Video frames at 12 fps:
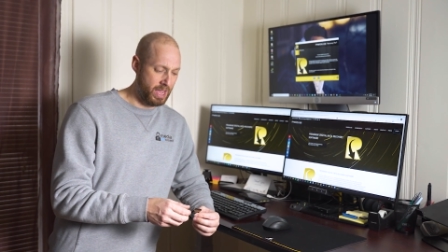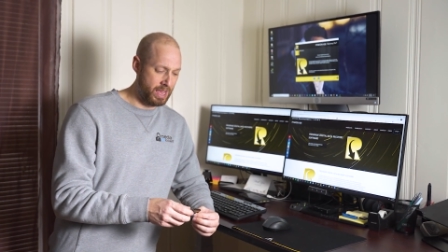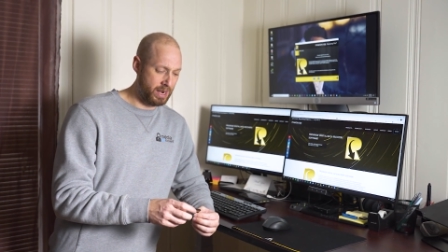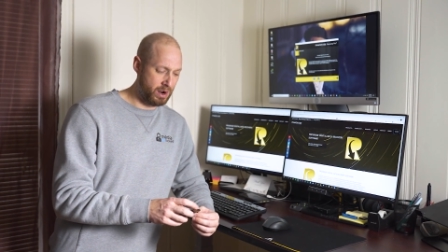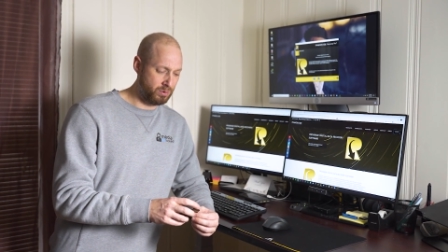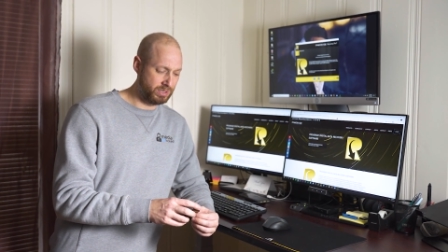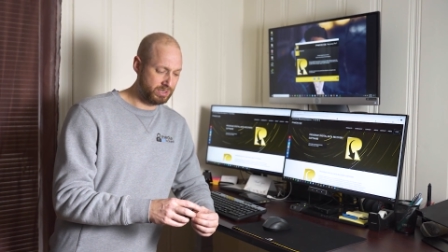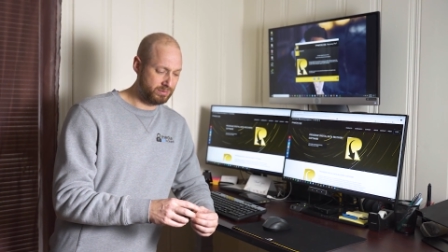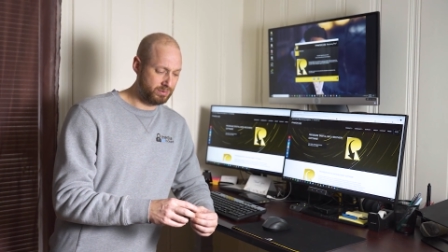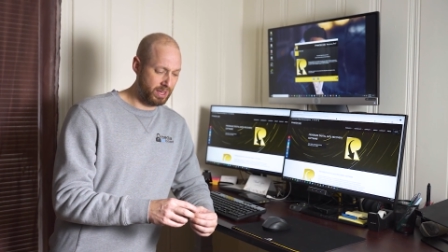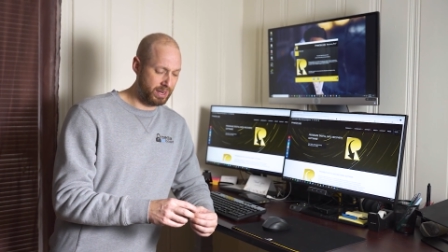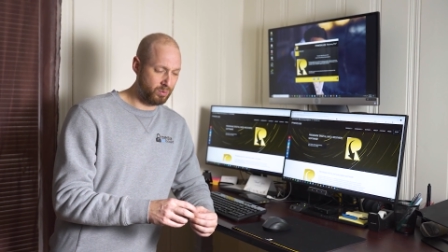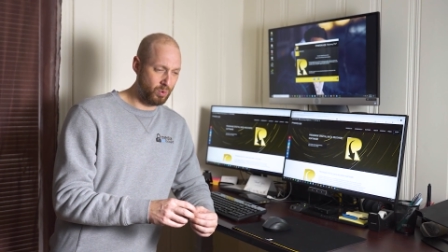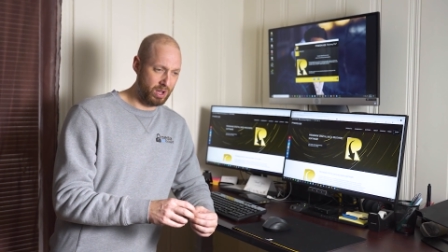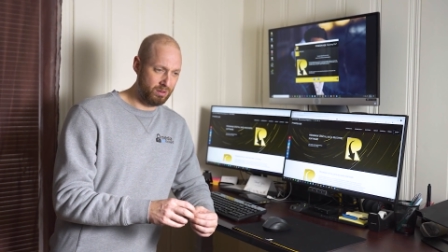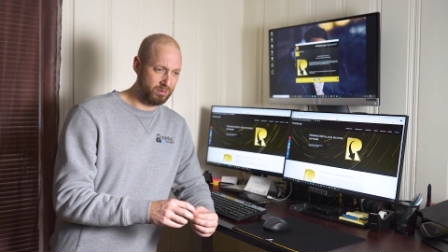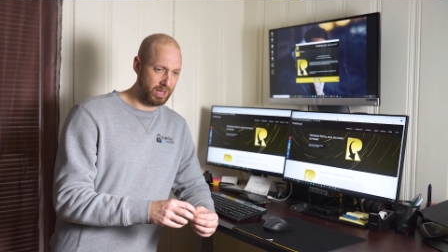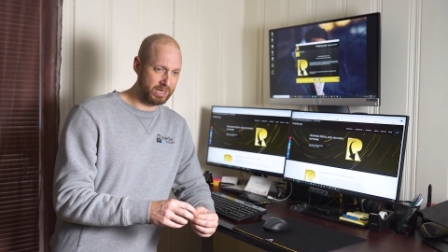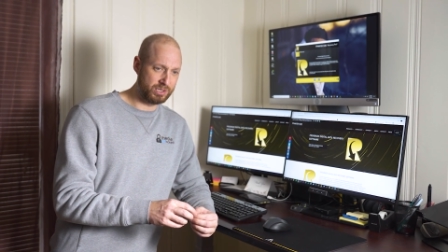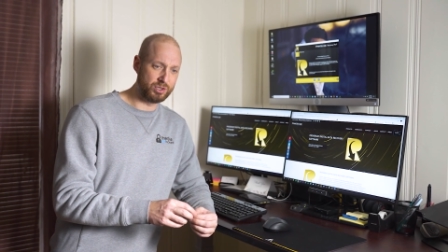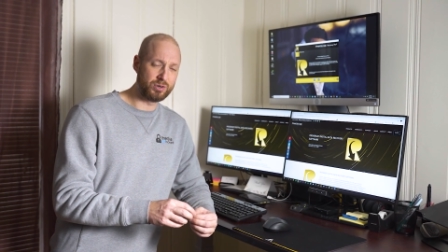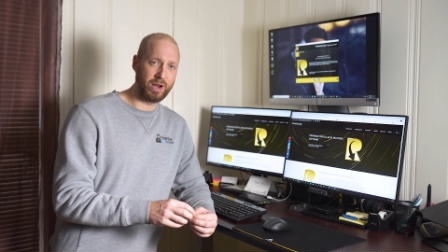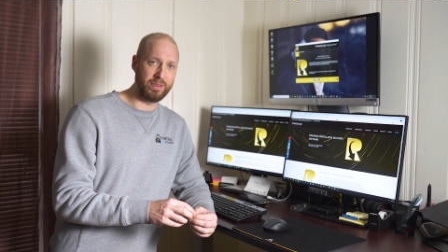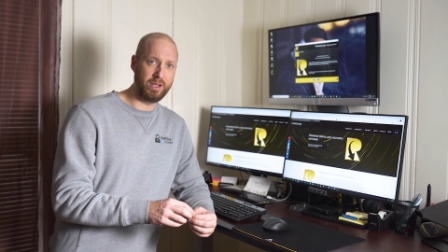And I was like, well, I should
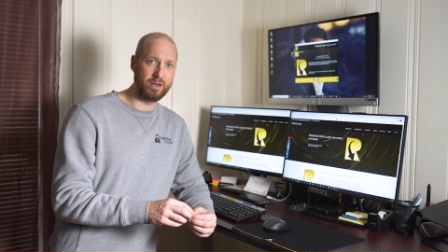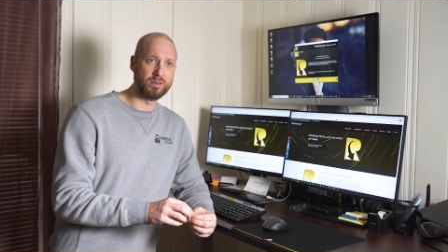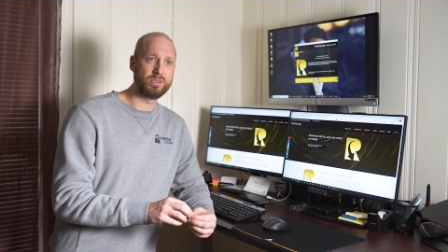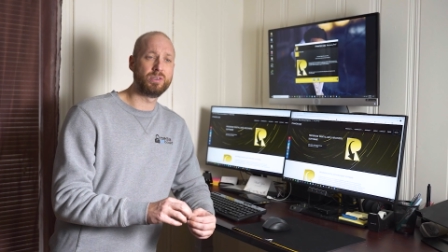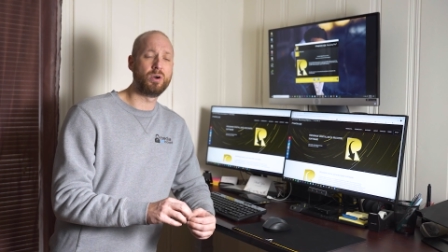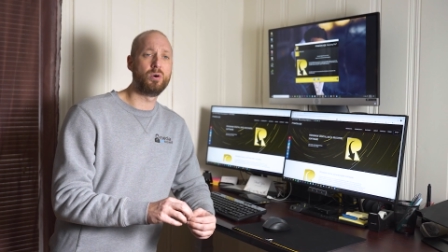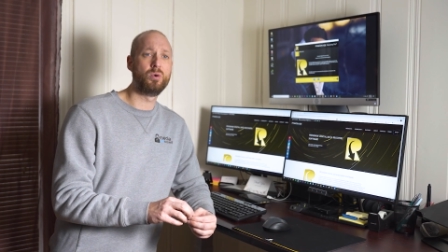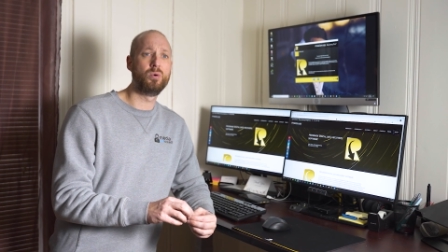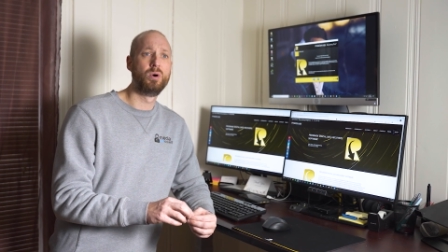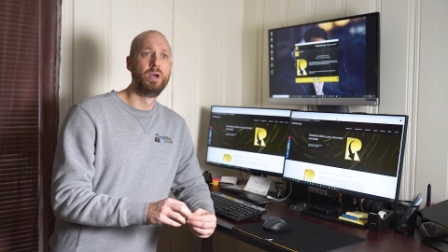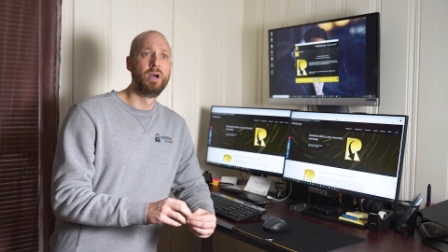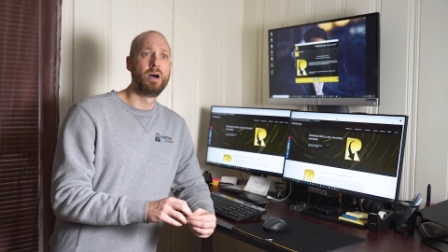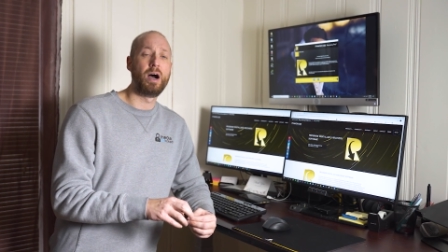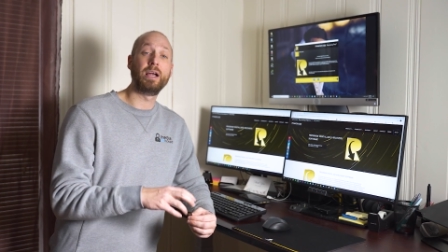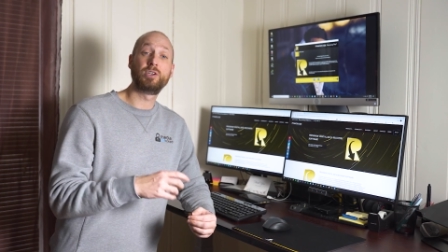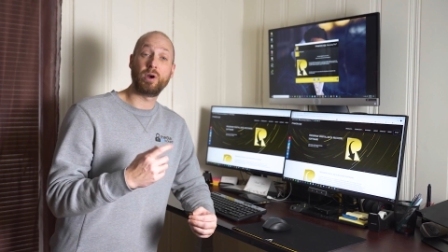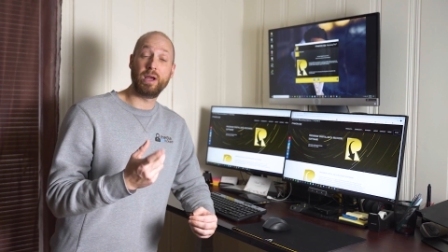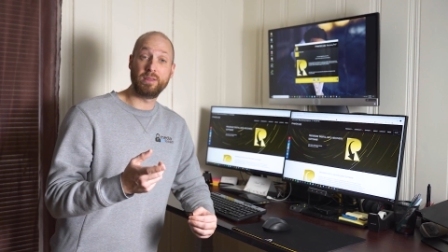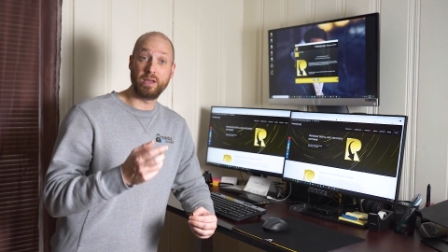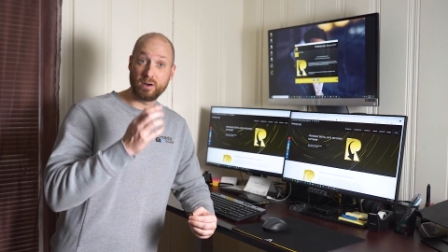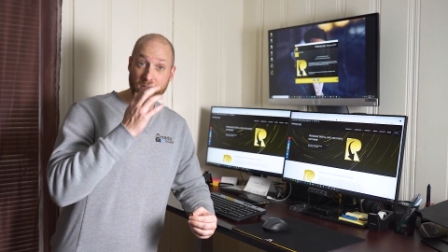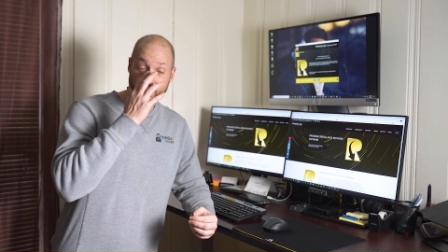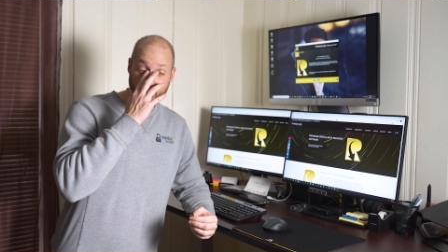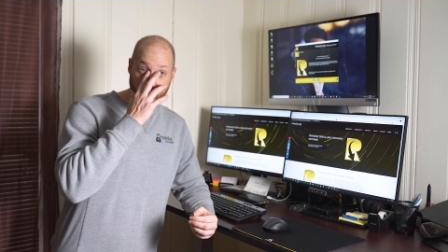try theirs. So I tried
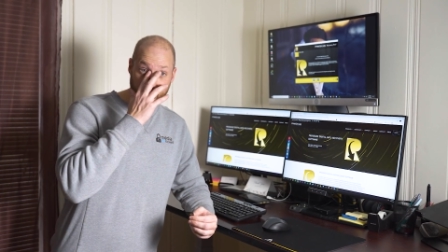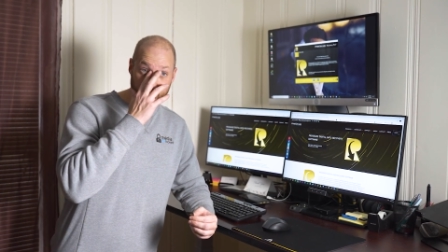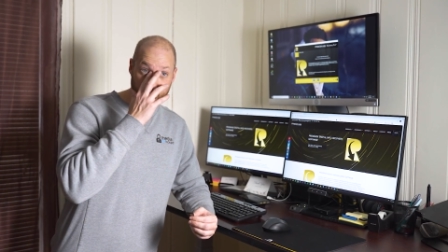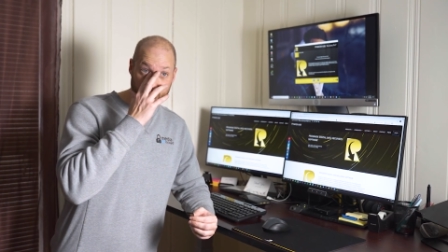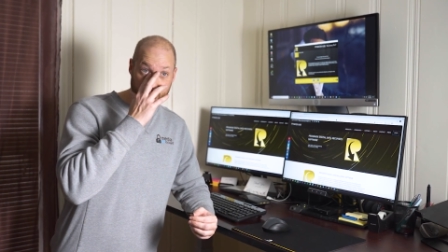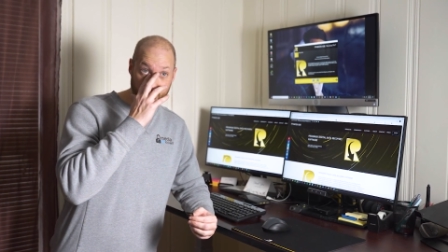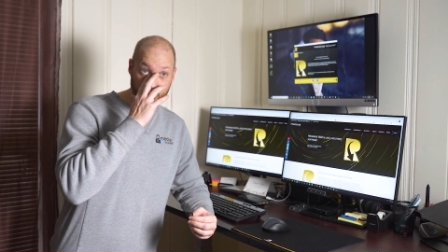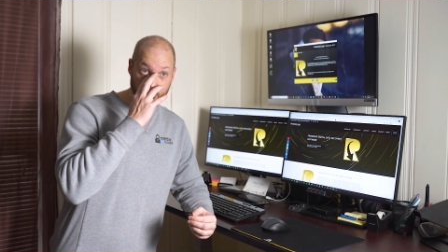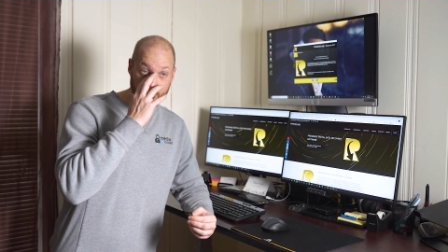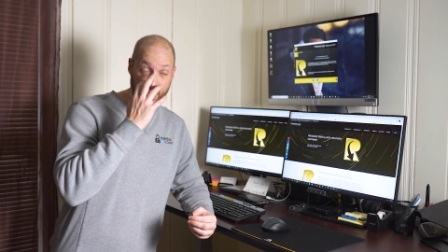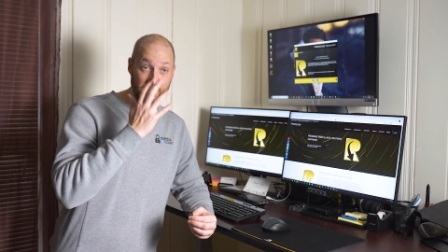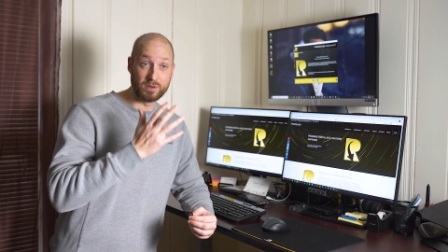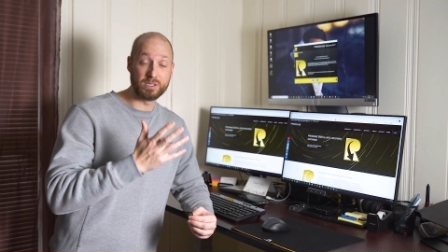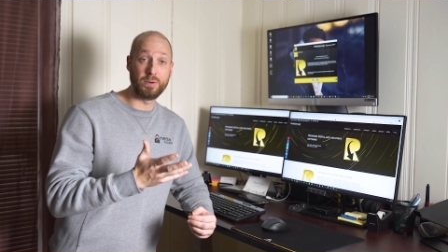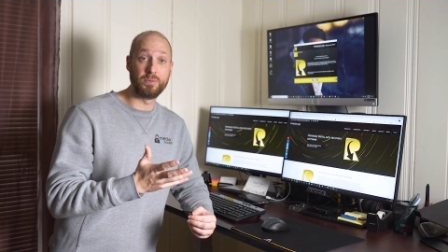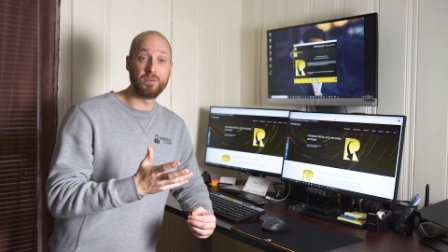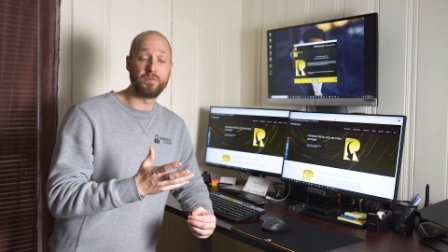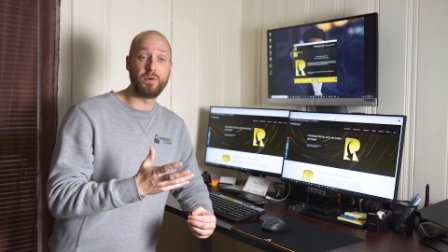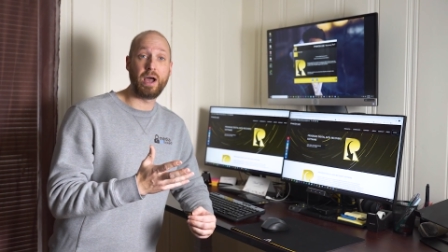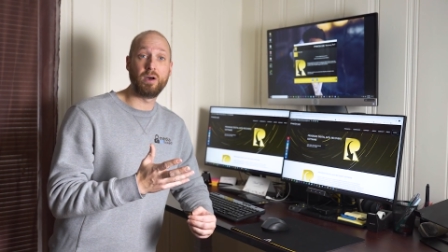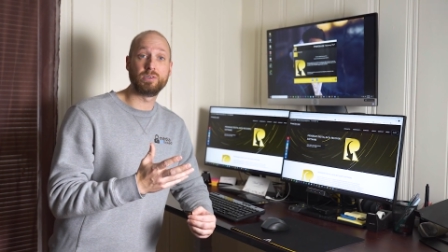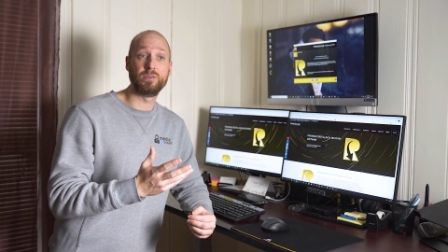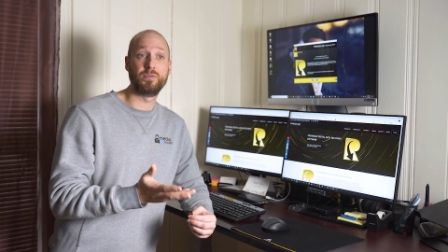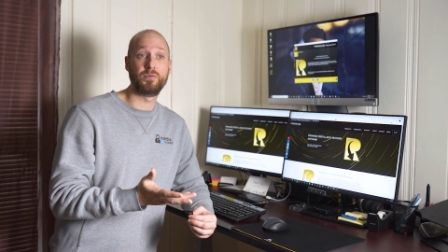theirs, and it was able to recover some of the
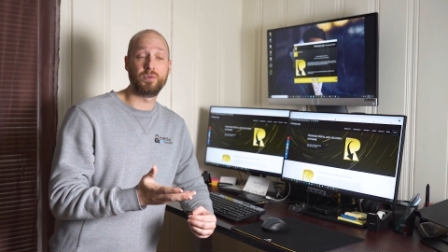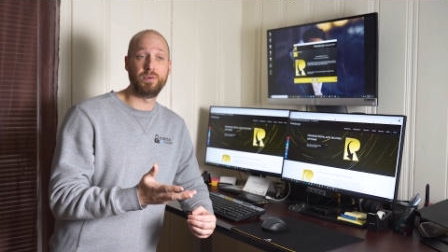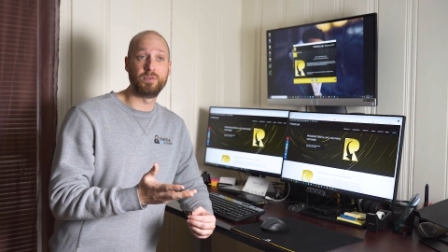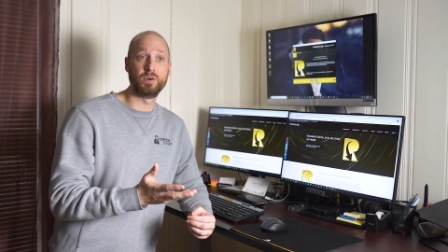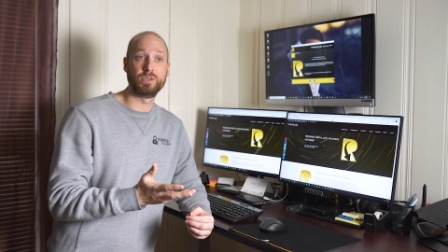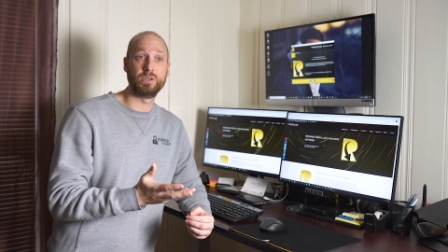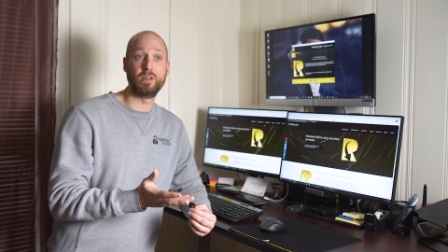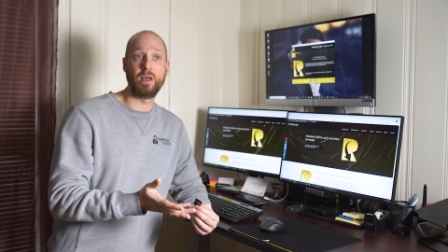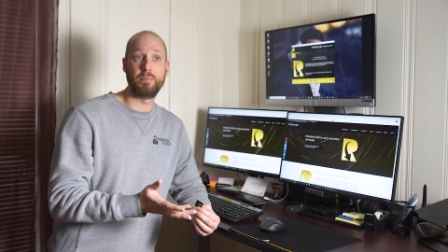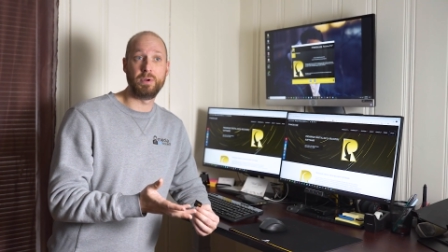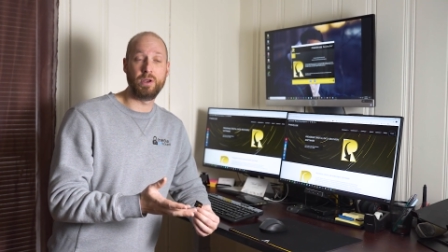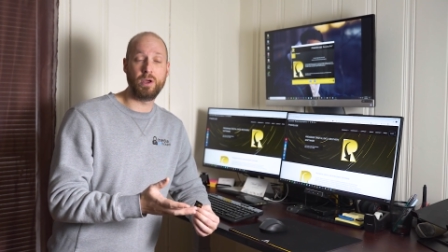files on the free version to let me